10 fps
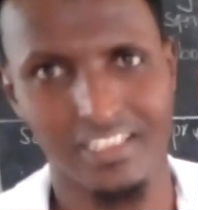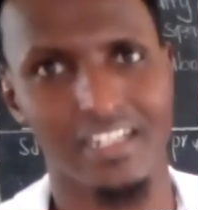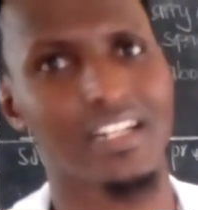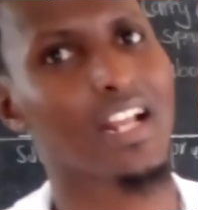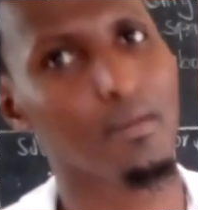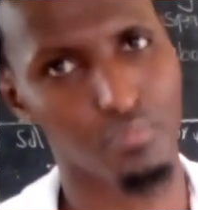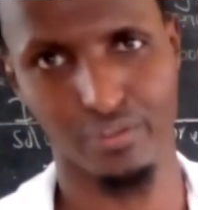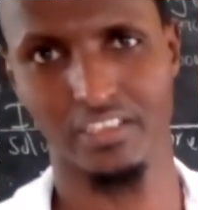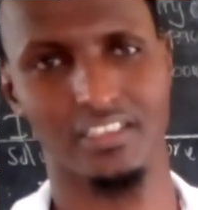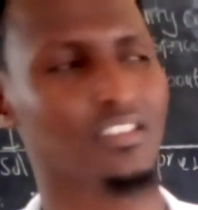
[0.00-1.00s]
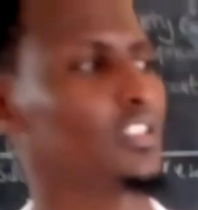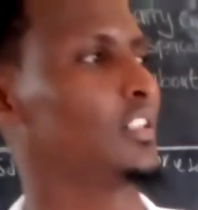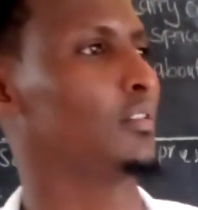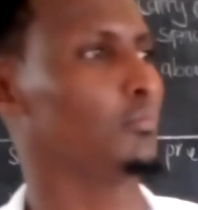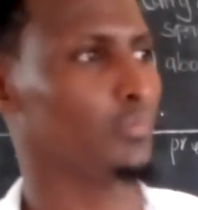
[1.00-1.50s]
and carbonate,
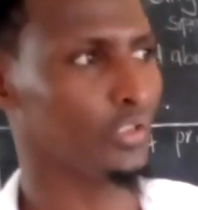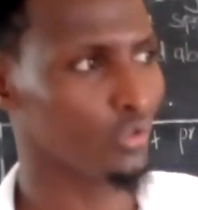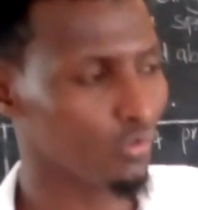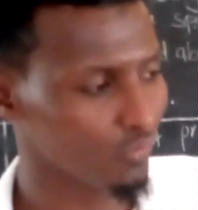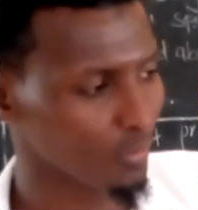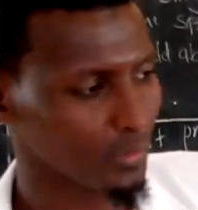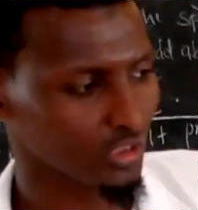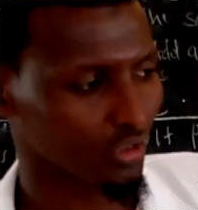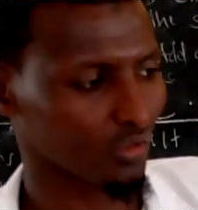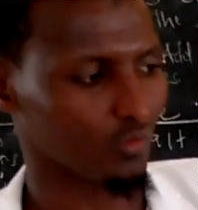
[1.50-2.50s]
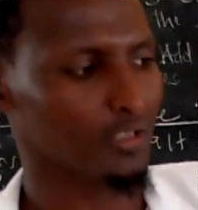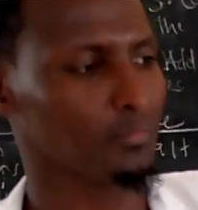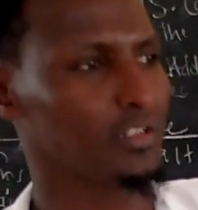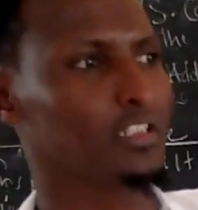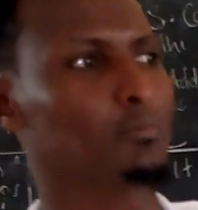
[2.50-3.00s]
but no formation of high
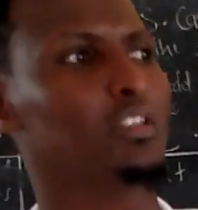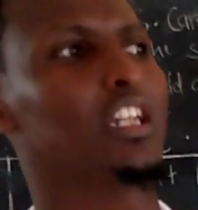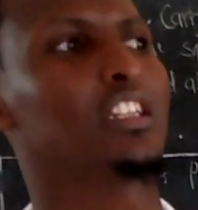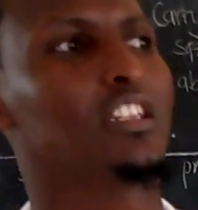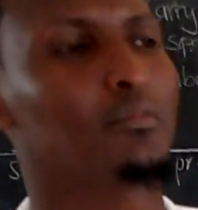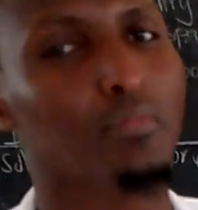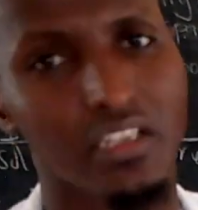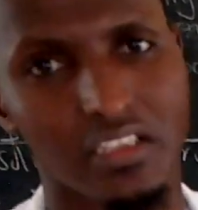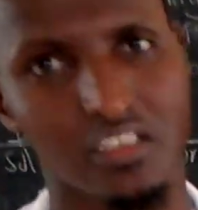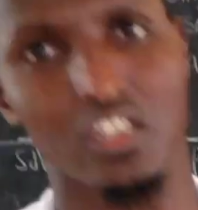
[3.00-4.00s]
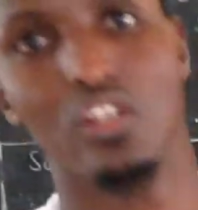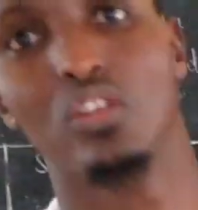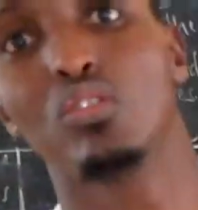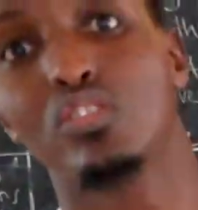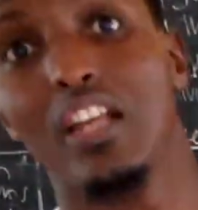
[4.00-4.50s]
precipitate. It means
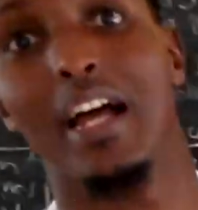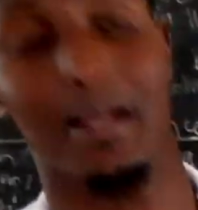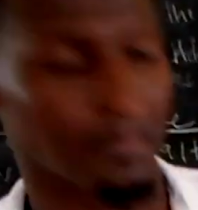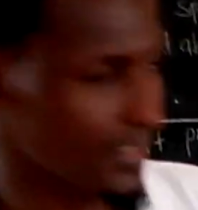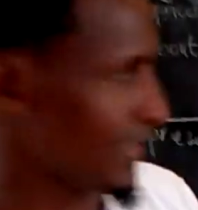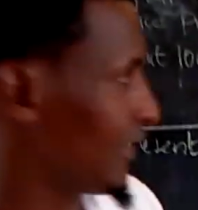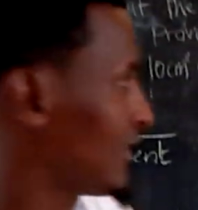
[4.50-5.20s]
loose are absent.